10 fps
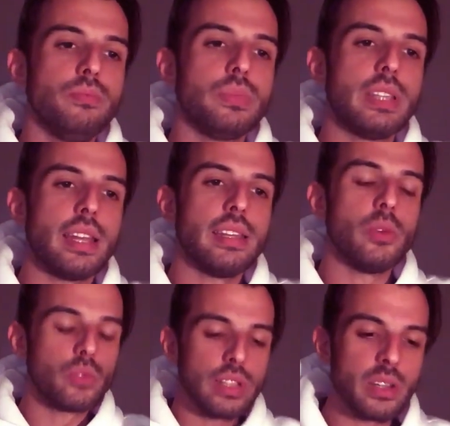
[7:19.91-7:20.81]
that he
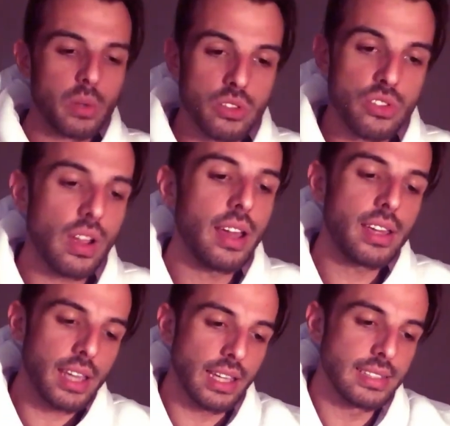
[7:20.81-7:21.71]
really was
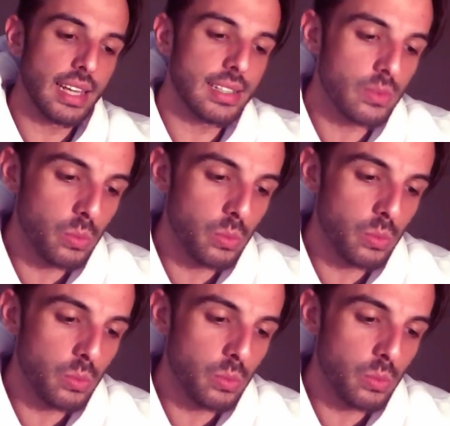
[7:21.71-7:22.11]
trying, and that